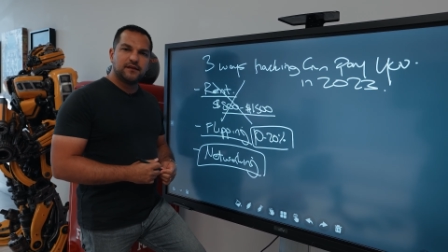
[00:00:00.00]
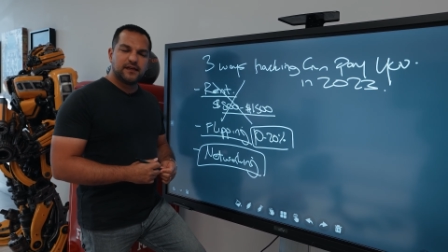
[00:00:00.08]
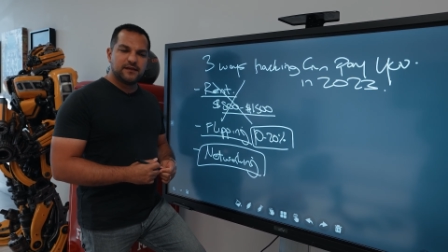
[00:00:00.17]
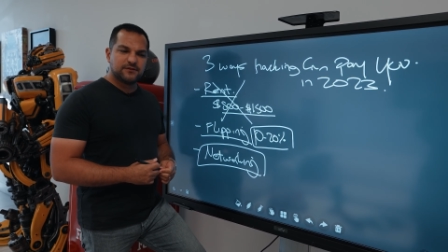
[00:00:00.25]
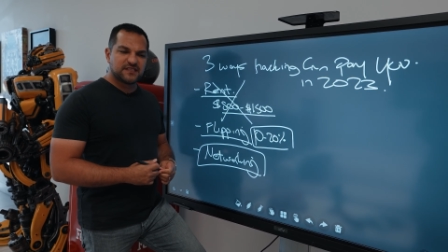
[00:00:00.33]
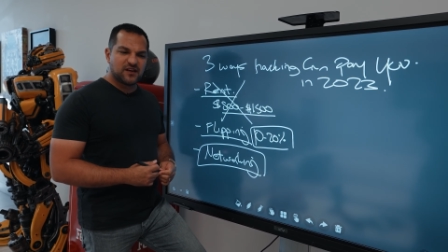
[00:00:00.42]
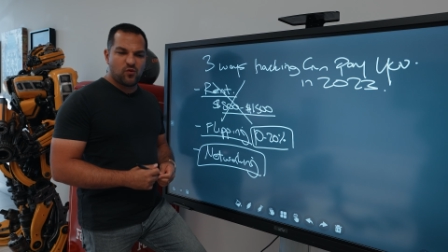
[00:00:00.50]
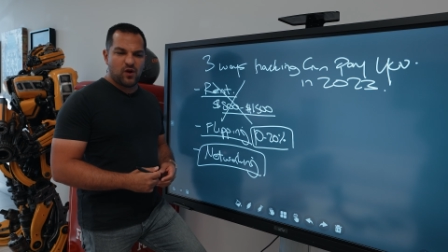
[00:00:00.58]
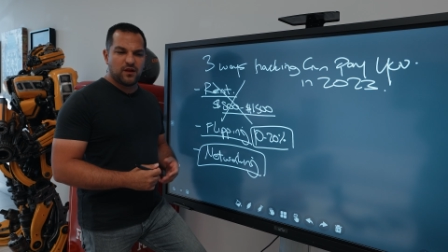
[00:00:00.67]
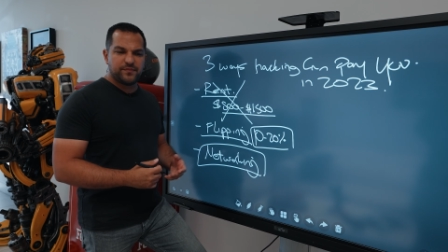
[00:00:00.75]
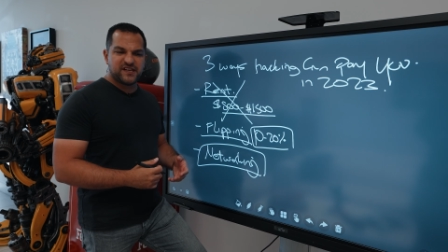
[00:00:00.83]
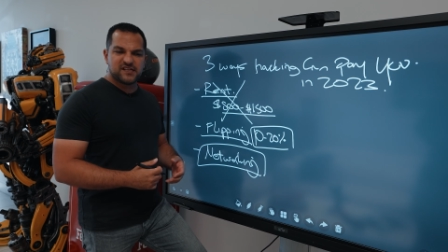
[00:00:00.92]
And he was like,
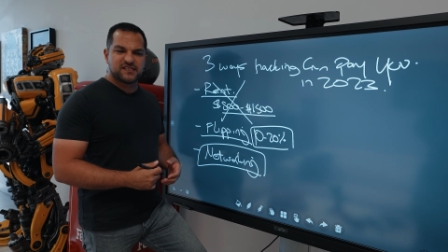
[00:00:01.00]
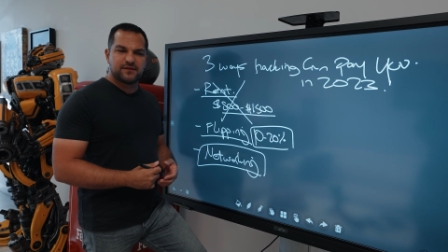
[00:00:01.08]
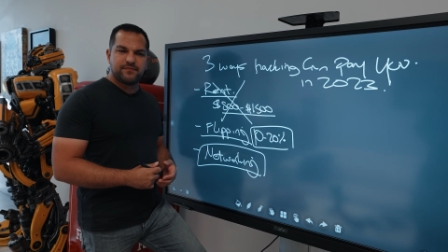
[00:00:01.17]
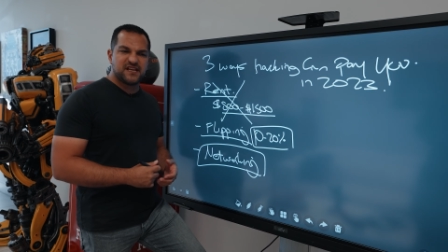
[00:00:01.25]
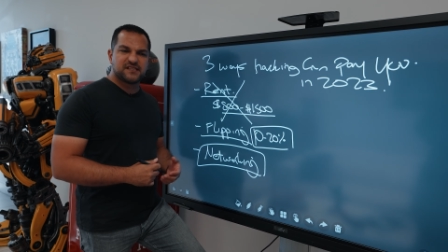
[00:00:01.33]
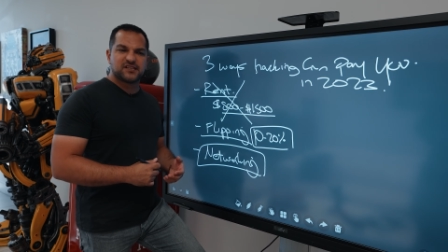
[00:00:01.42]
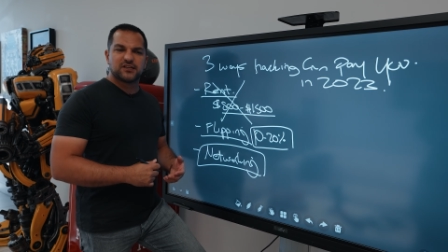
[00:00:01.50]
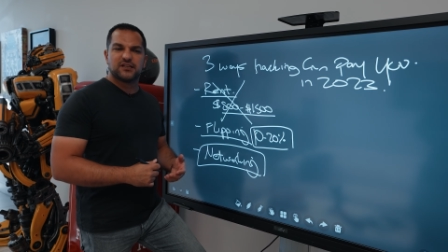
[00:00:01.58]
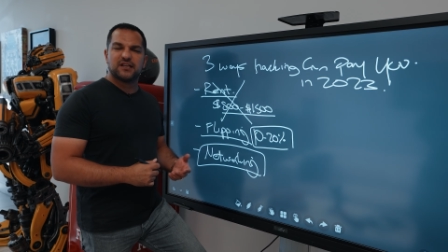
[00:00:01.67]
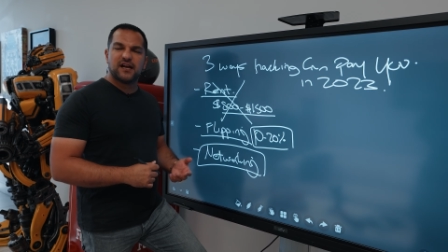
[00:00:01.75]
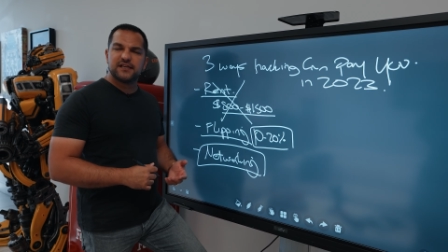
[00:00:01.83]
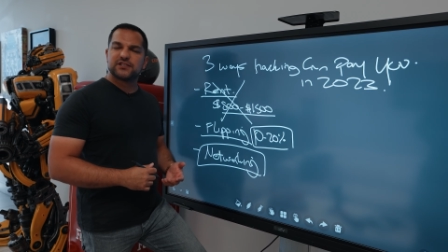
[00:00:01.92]
well, because it makes our
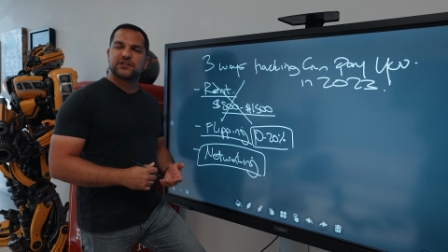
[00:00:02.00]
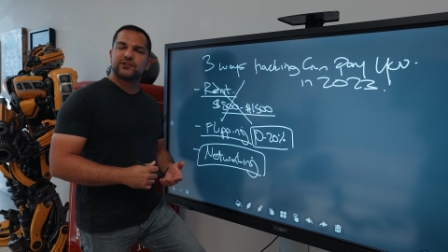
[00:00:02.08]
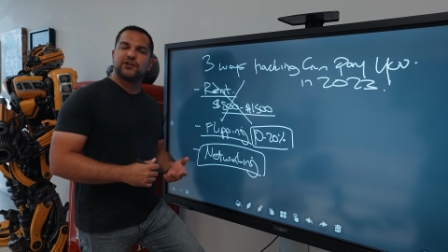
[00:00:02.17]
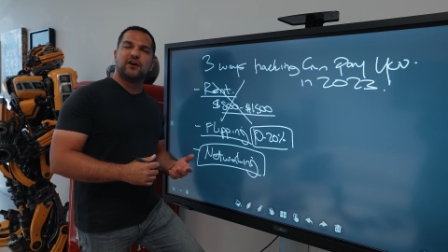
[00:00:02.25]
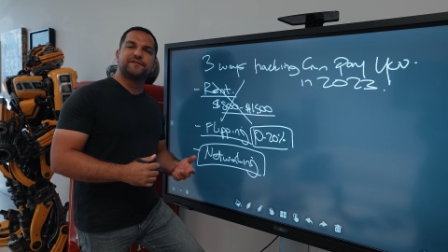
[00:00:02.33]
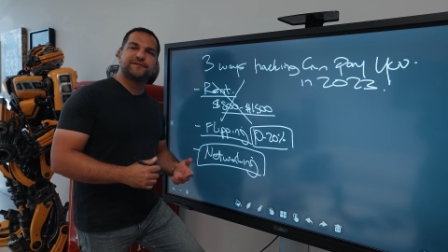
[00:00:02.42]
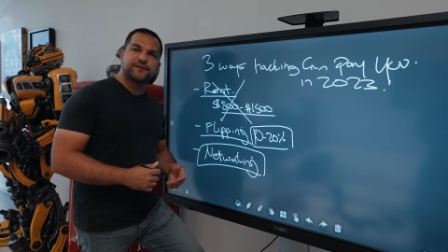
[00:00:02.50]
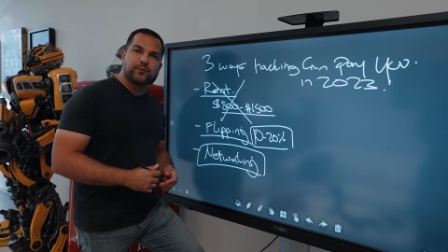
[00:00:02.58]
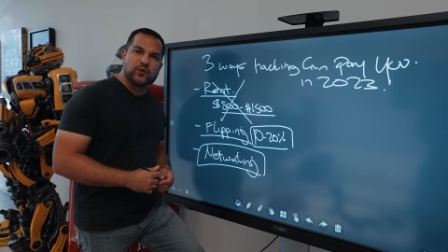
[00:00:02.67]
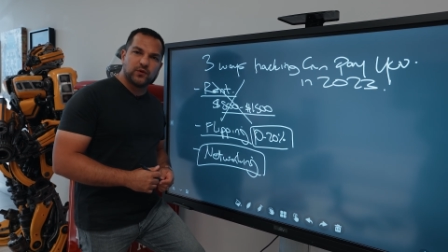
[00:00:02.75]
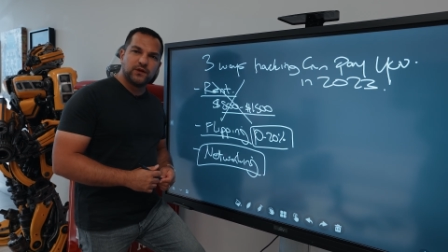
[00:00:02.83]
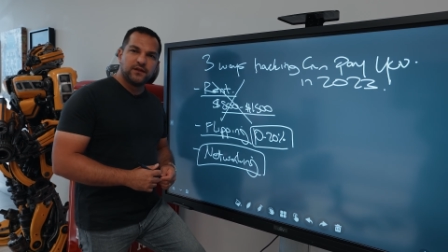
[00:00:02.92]
clients
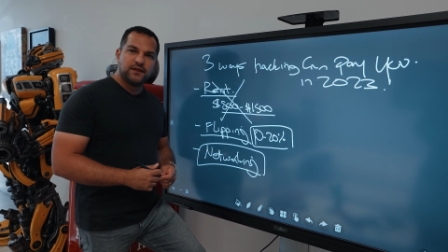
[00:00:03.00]
uncomfortable.